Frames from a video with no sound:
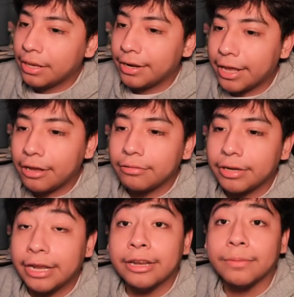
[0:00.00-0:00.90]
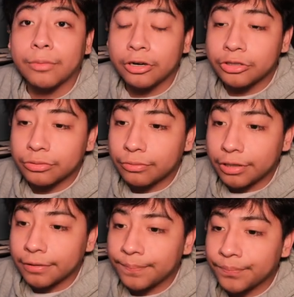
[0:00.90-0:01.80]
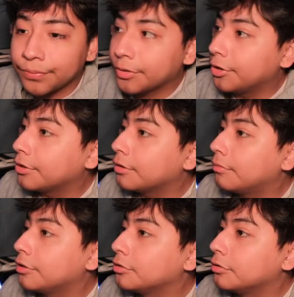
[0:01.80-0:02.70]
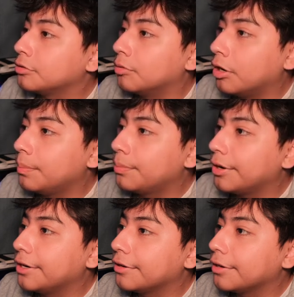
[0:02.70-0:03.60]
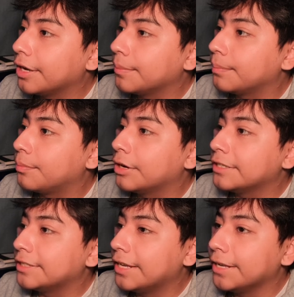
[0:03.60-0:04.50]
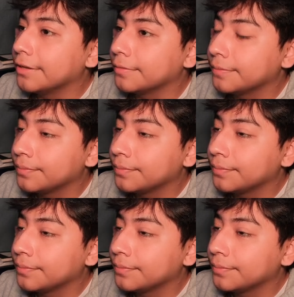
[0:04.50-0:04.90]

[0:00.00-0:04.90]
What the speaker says: Now in the merge 1, you're going to want to go to operator and press N.